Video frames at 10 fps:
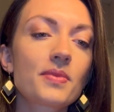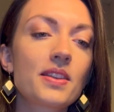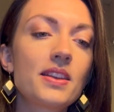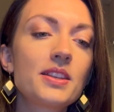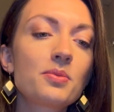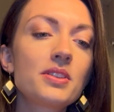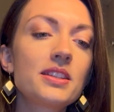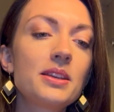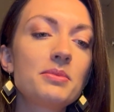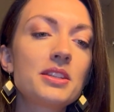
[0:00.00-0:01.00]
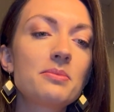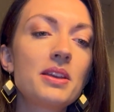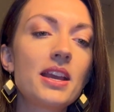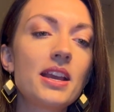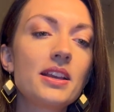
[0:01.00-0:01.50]
This one seems to
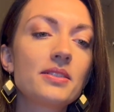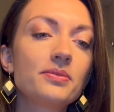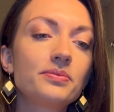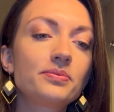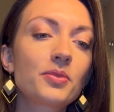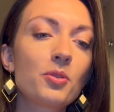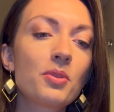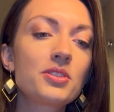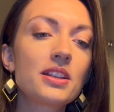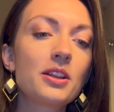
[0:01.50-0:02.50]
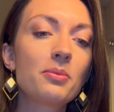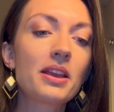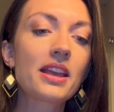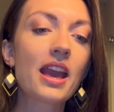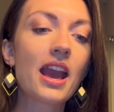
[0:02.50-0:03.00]
be almost a little
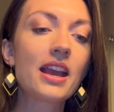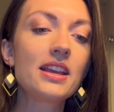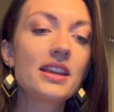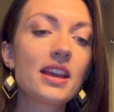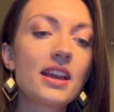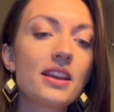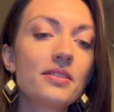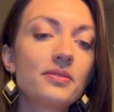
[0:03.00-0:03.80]
bit cakey.